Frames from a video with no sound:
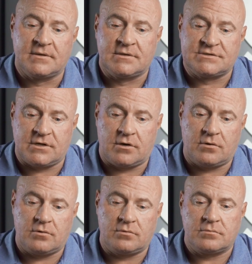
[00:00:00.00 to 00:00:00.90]

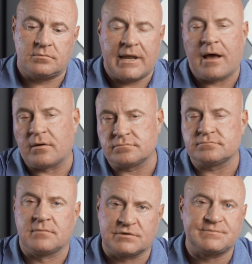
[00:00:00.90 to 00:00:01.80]
So now
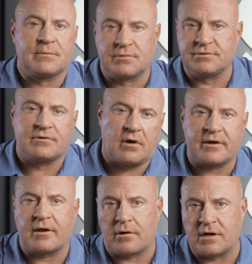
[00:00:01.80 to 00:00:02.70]
most people who do
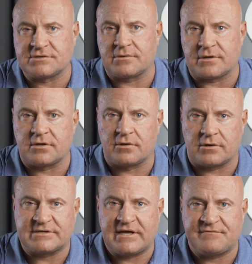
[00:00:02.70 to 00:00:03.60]
cardio are also at a
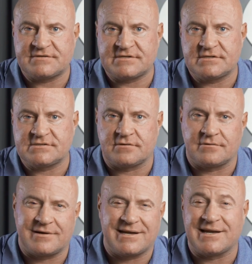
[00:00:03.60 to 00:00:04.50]
caloric deficit, so
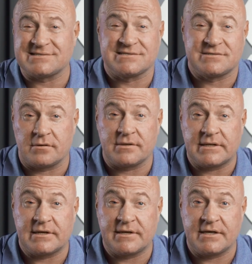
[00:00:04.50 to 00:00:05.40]
they're not necessarily
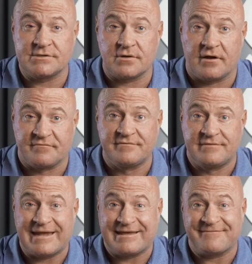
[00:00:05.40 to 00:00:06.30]
in a danger of
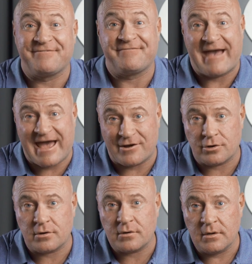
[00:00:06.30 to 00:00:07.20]
getting
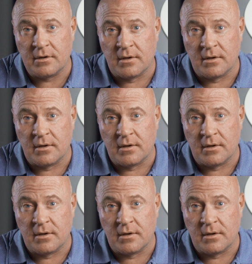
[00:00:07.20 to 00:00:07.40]
fatter,